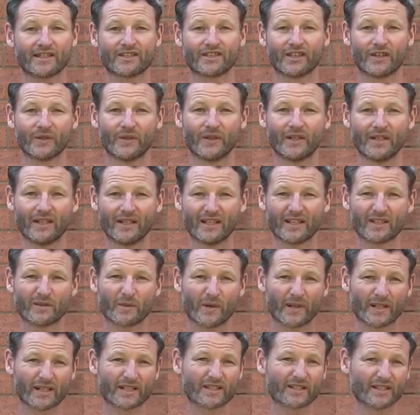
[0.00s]
so it's
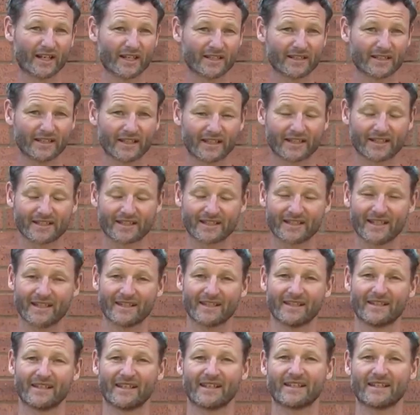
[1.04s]
quite exciting. I can see that the